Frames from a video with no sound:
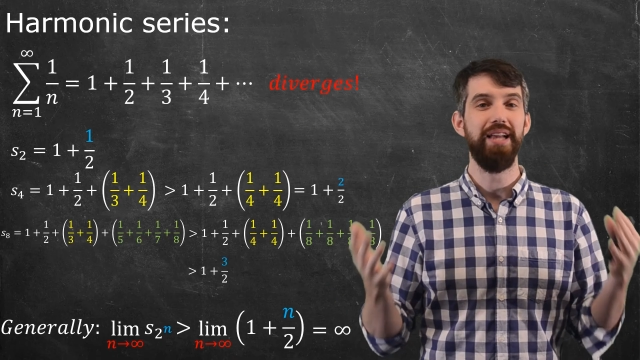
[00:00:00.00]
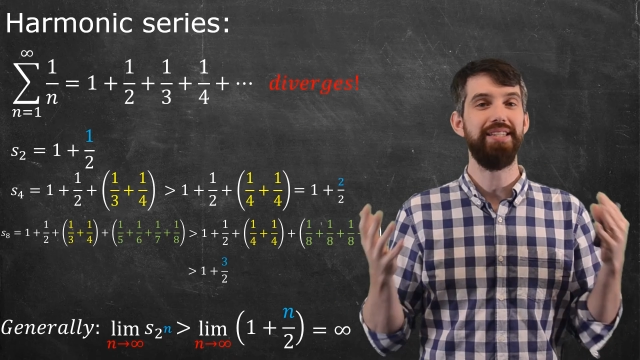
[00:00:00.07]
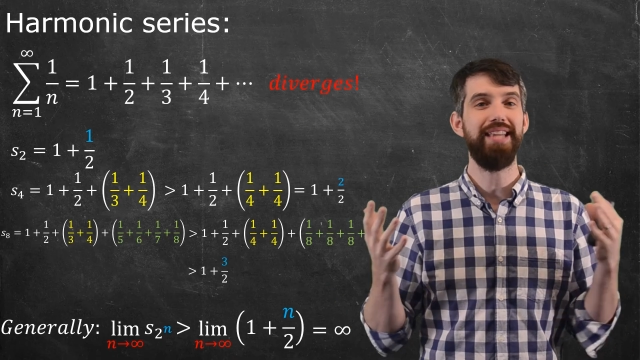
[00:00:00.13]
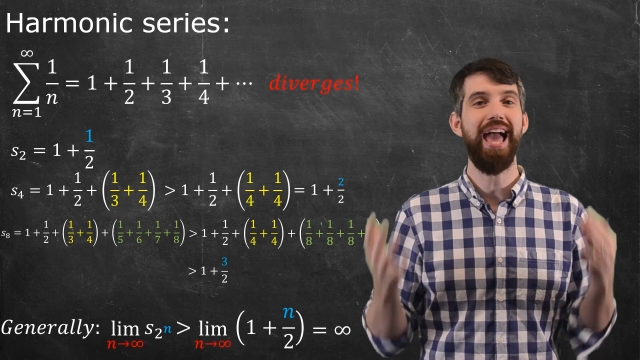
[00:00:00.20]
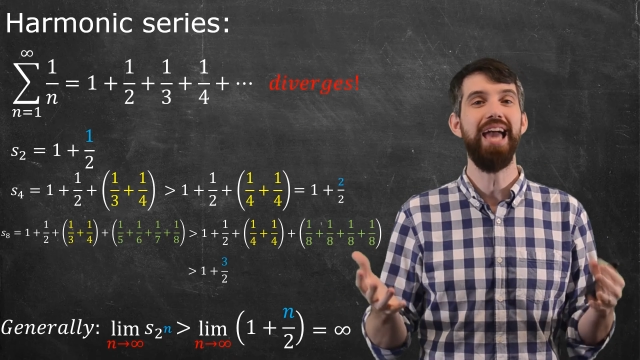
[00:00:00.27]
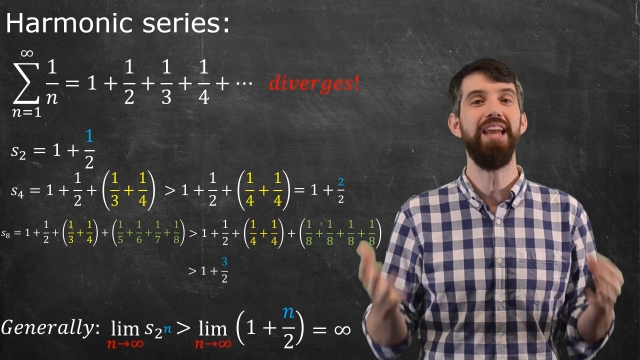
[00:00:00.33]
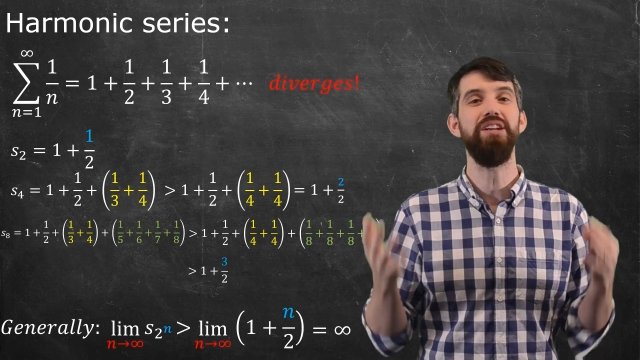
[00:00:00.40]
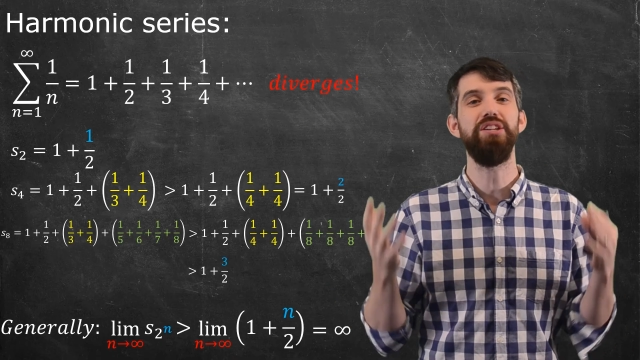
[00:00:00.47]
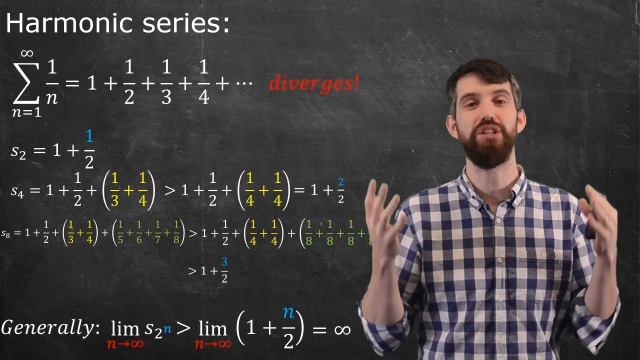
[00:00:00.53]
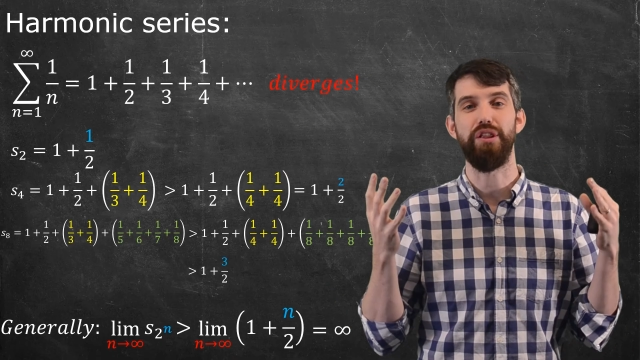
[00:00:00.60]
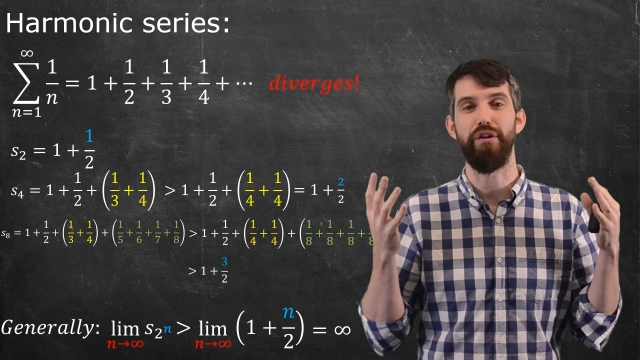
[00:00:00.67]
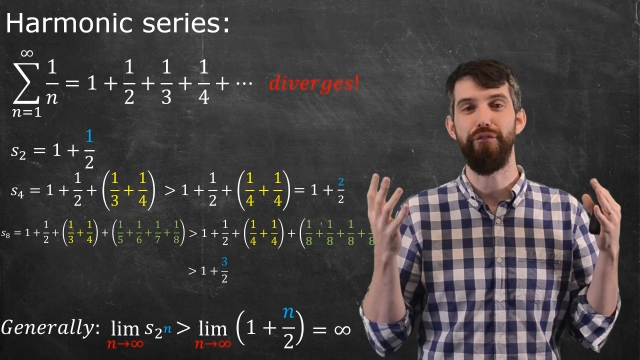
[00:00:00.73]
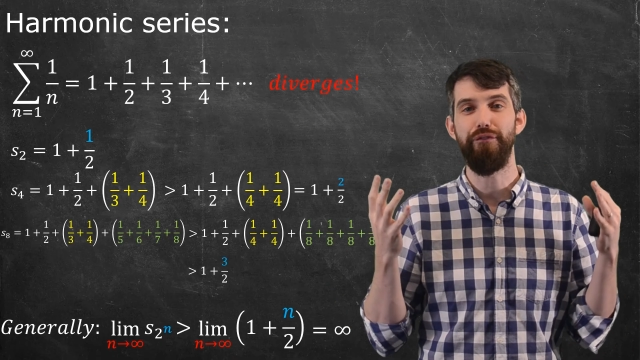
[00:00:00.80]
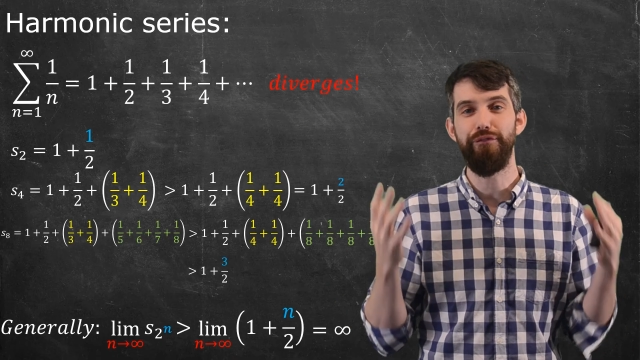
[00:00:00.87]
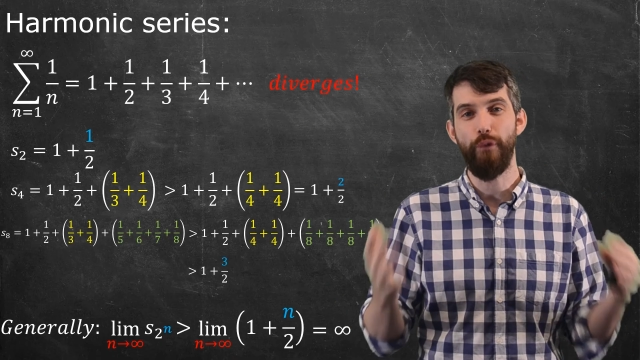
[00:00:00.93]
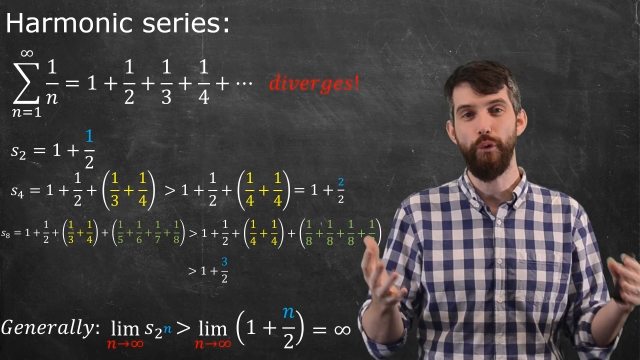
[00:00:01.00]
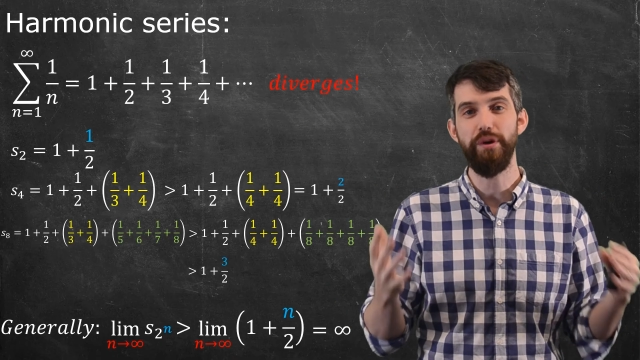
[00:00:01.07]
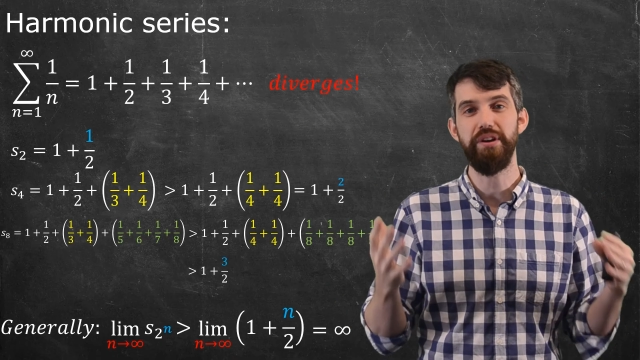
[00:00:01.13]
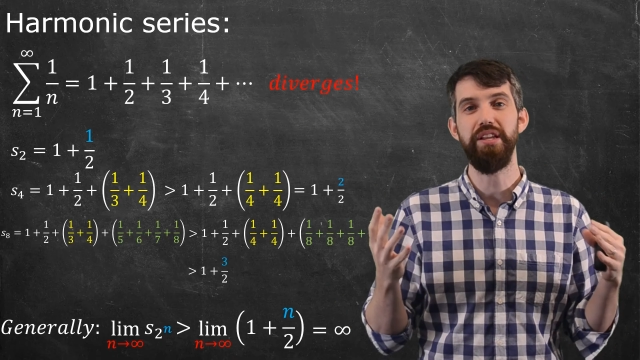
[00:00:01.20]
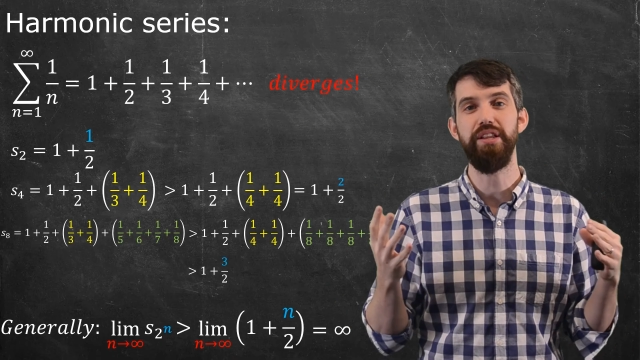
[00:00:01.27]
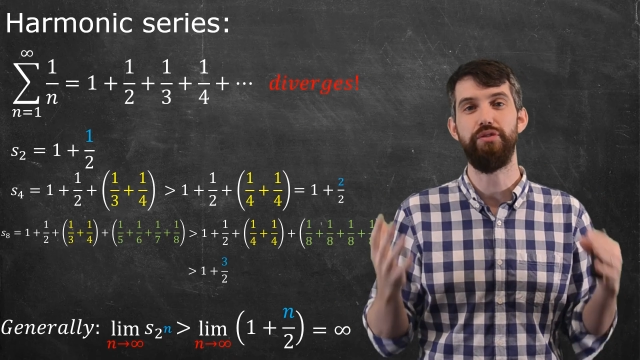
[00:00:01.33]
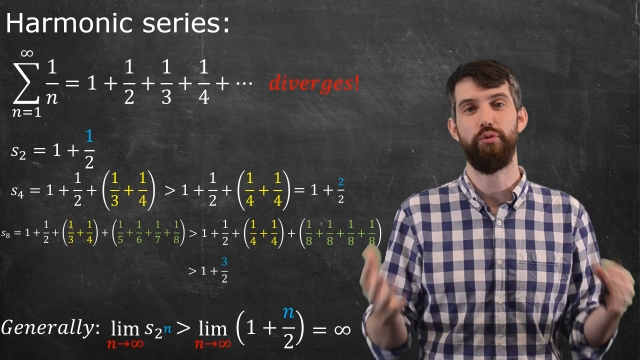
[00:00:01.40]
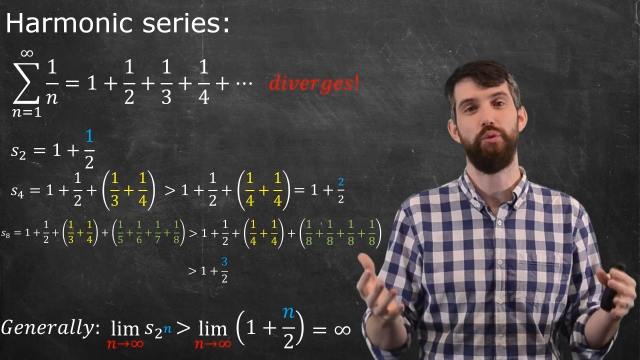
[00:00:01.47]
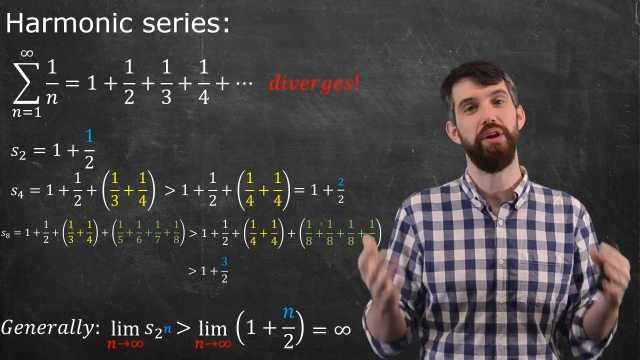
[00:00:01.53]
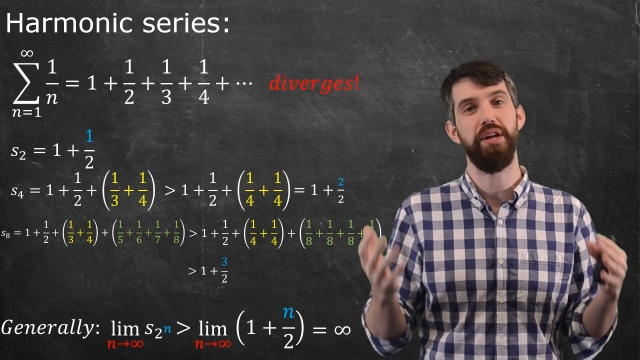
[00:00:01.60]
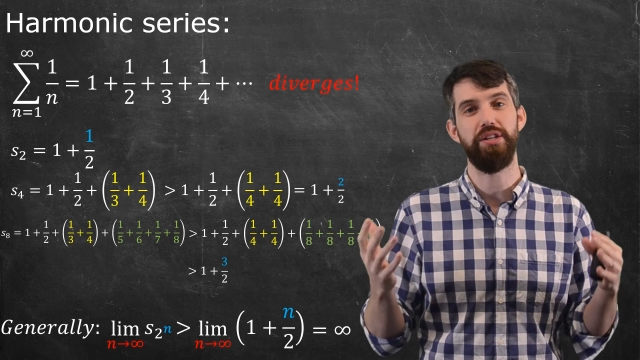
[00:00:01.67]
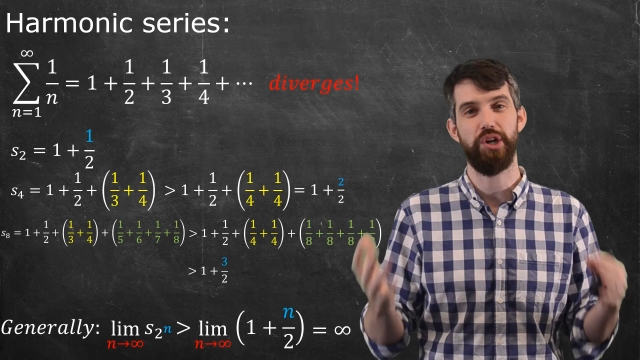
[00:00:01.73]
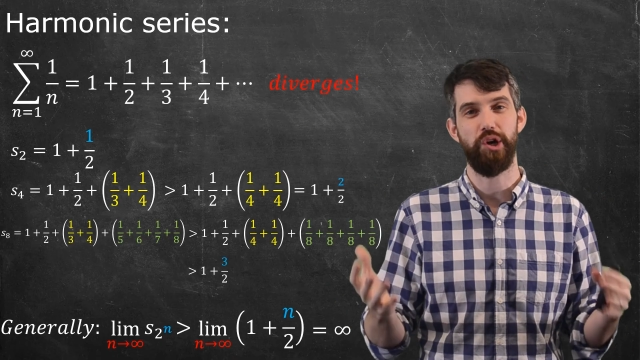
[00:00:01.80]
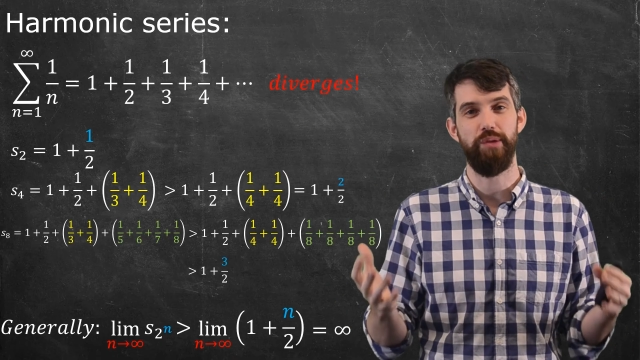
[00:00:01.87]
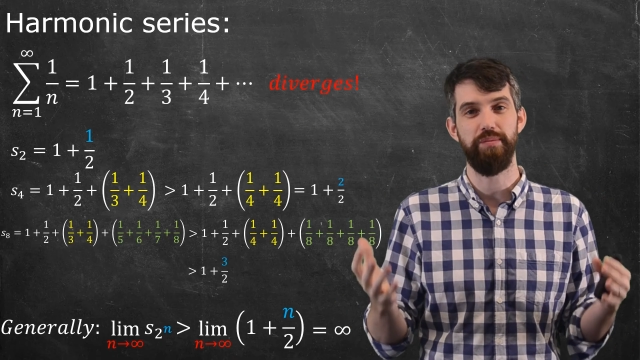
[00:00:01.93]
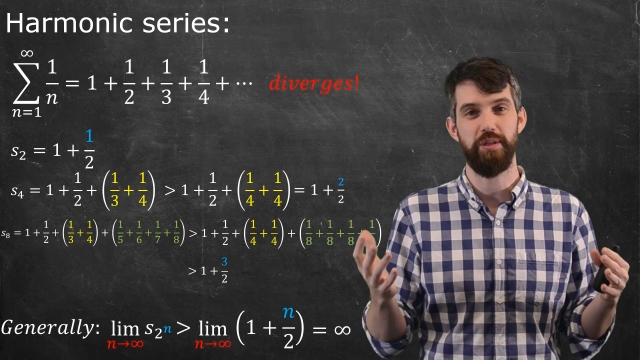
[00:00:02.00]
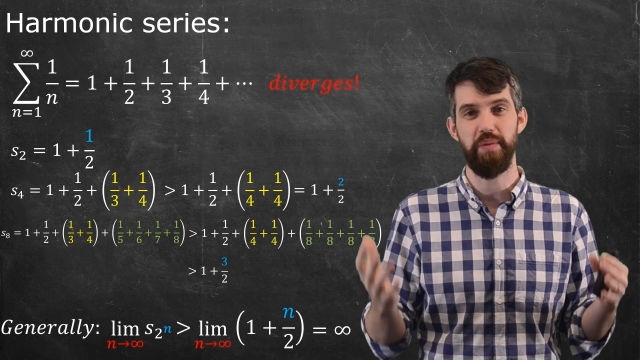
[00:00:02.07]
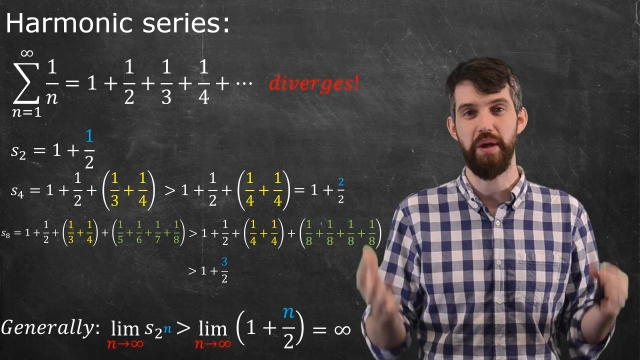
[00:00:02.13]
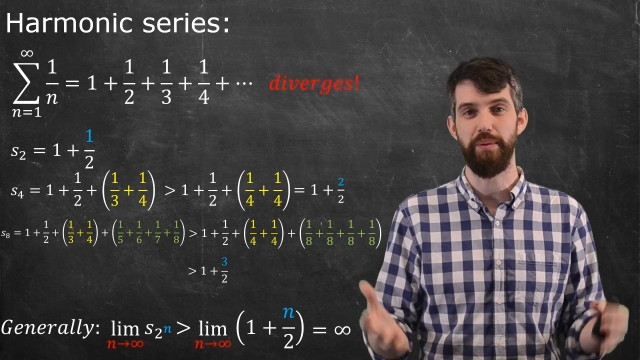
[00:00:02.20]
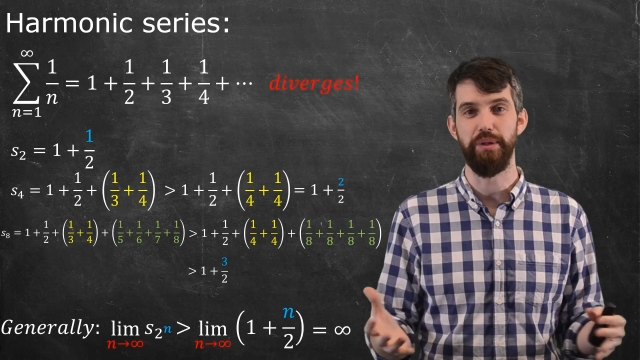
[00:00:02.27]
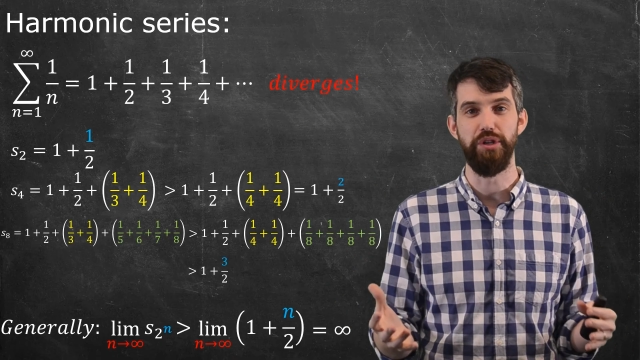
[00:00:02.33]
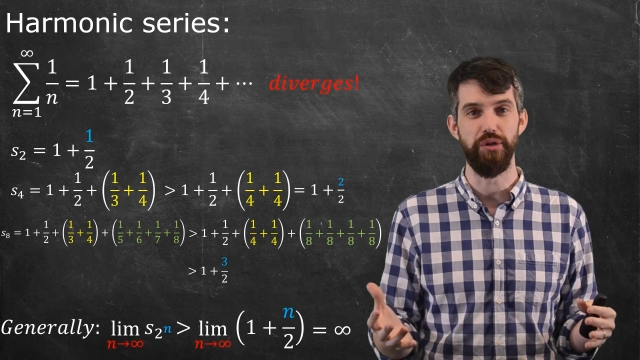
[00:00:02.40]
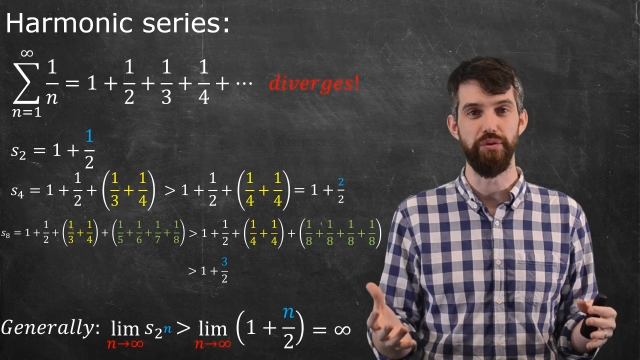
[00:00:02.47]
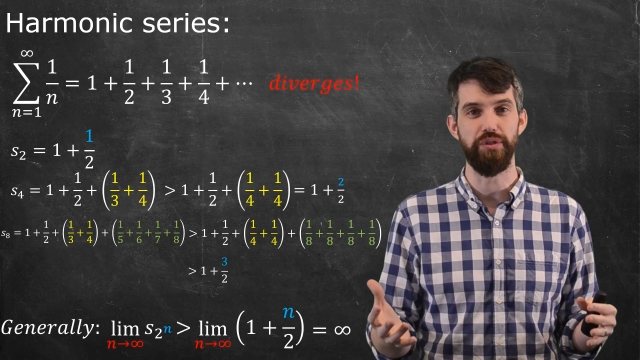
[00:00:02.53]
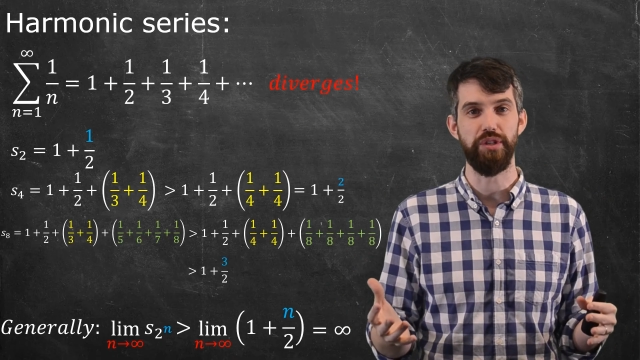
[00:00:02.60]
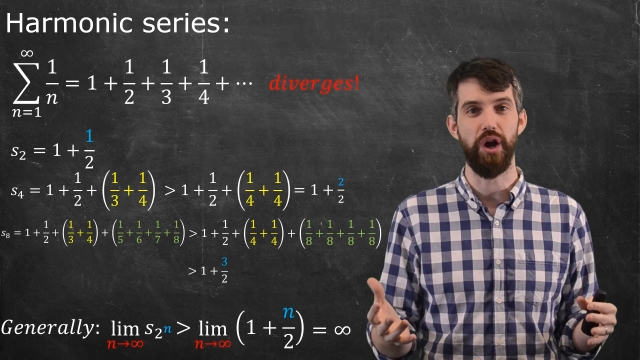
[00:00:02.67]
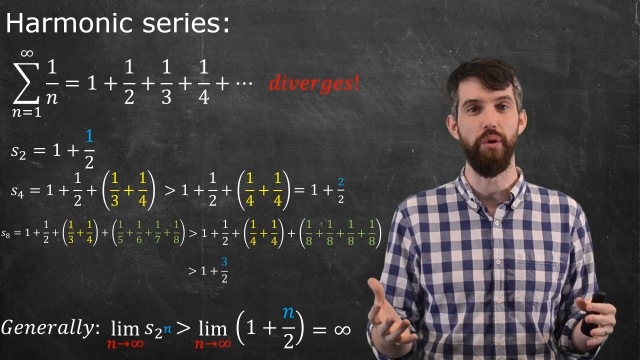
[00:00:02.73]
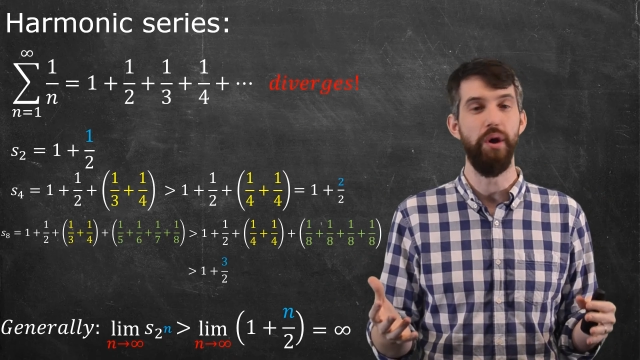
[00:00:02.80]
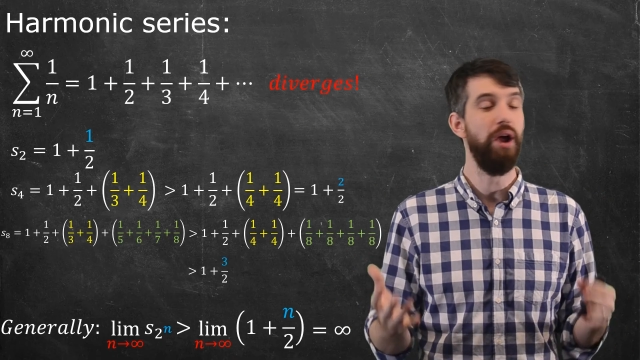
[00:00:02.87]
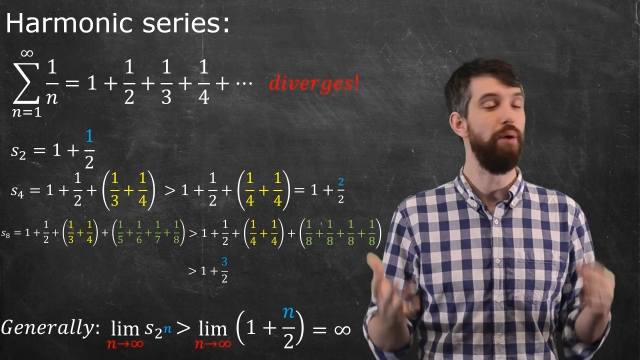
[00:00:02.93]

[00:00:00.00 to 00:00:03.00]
10 to the 43 terms to be able to do so,